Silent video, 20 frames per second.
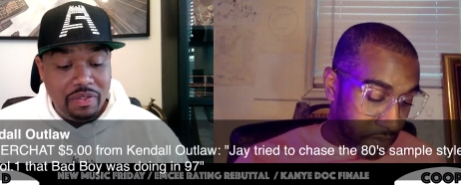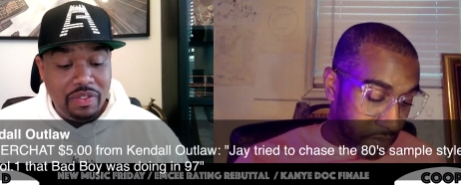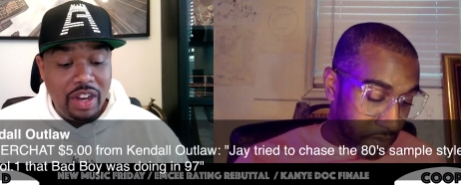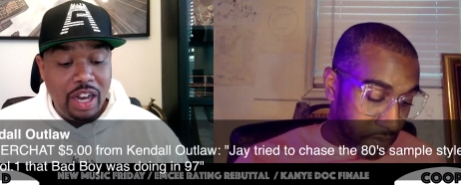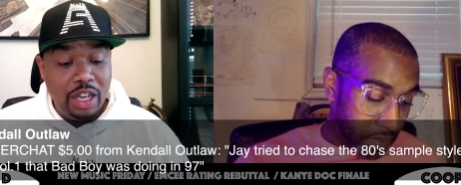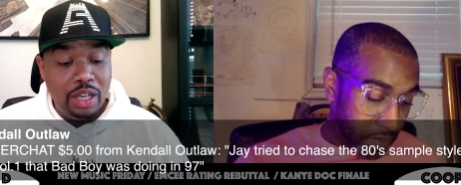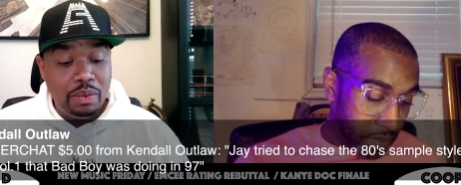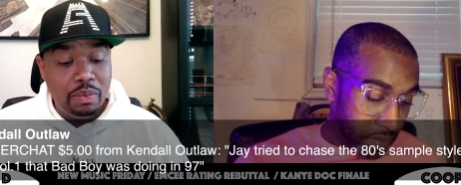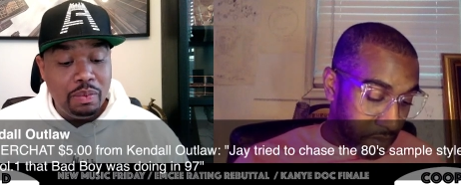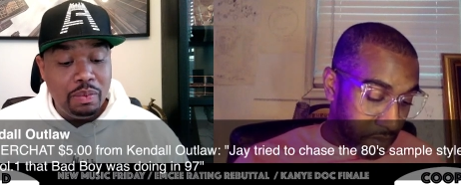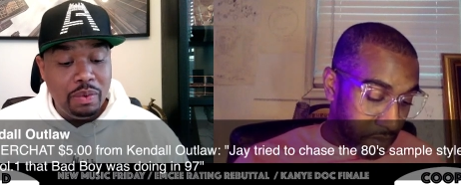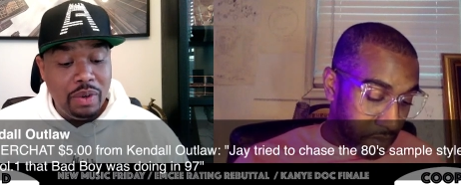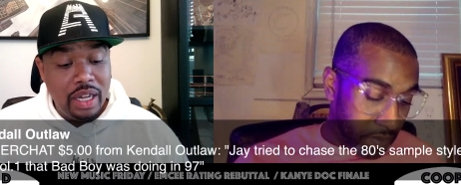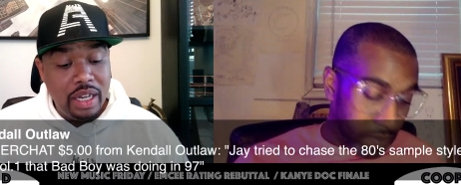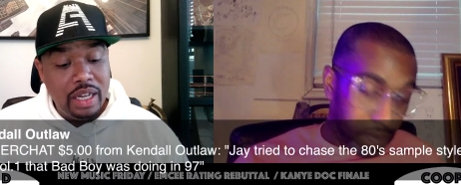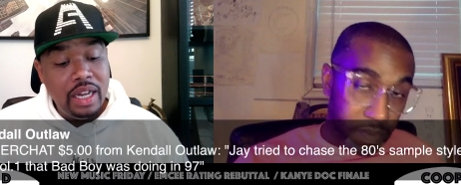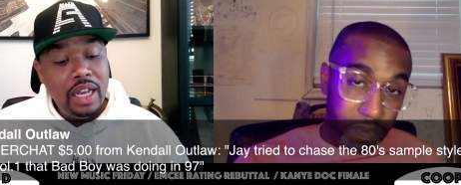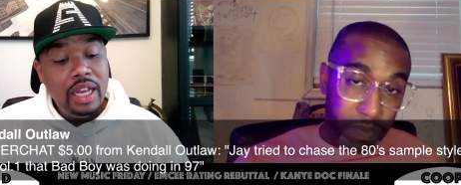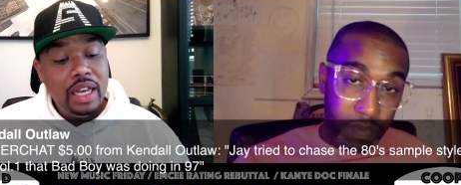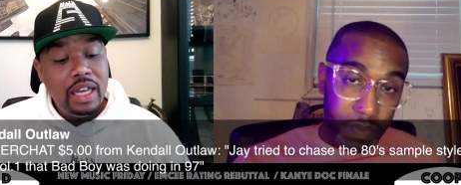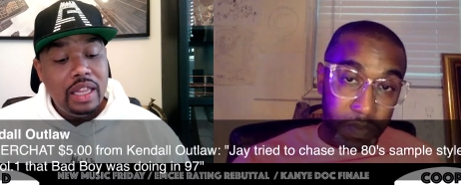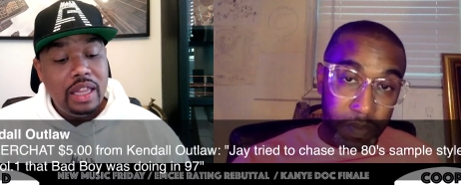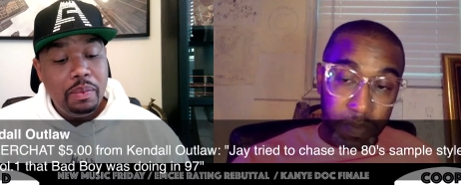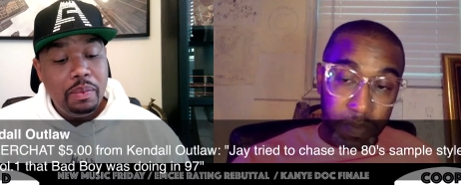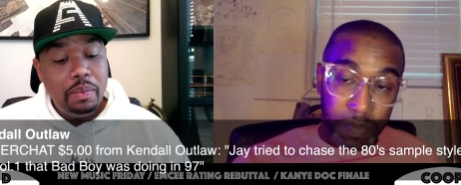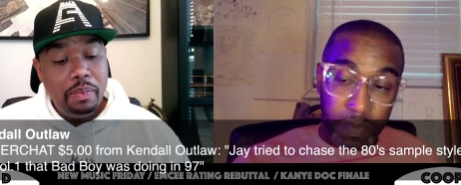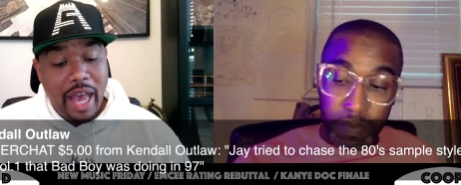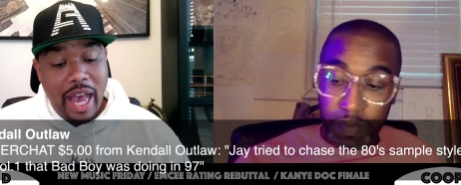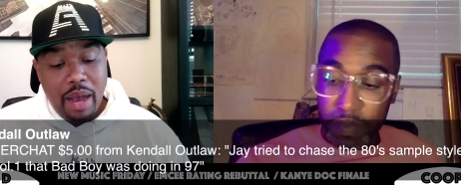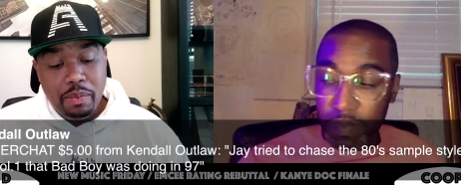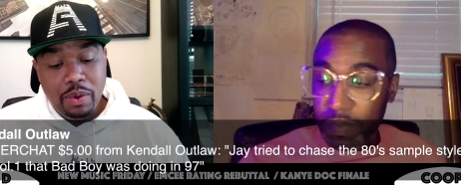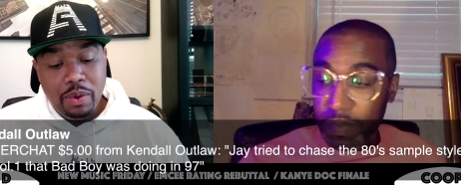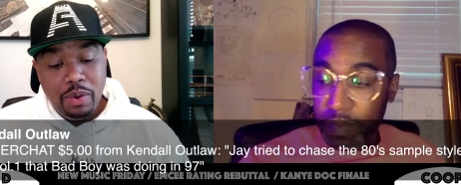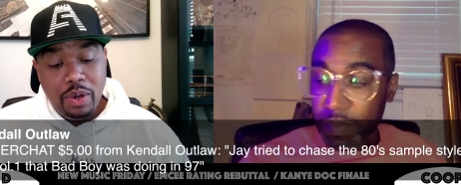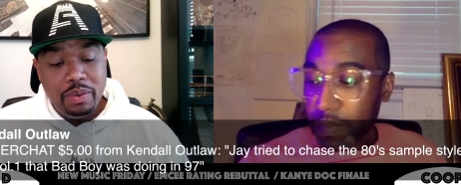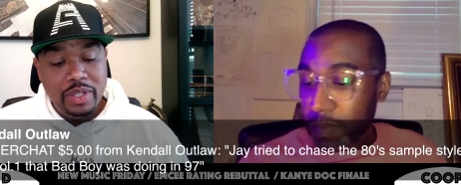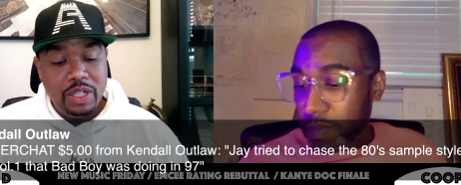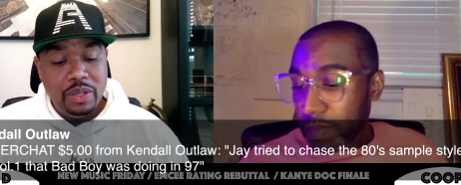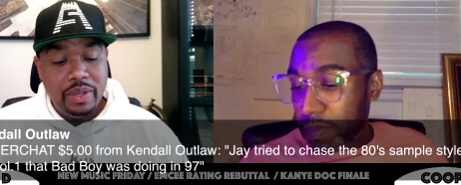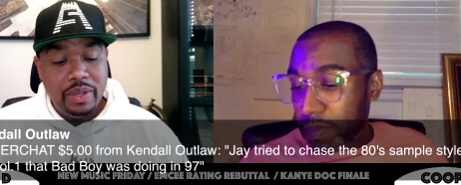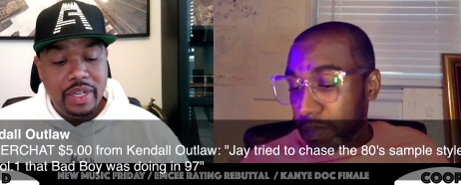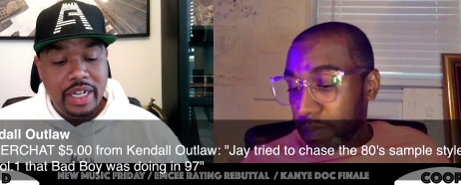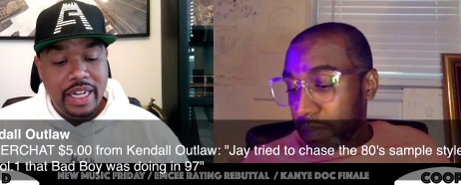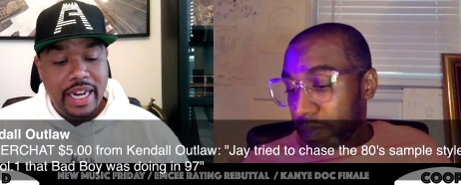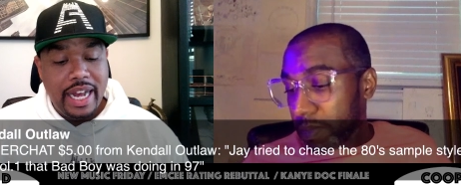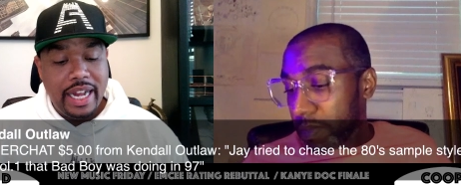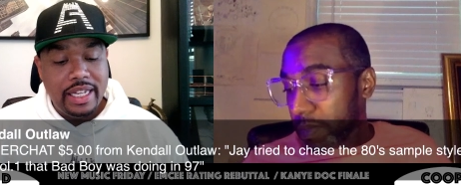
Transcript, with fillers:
Speaker 1: on volume one. The Bad Boy was doing in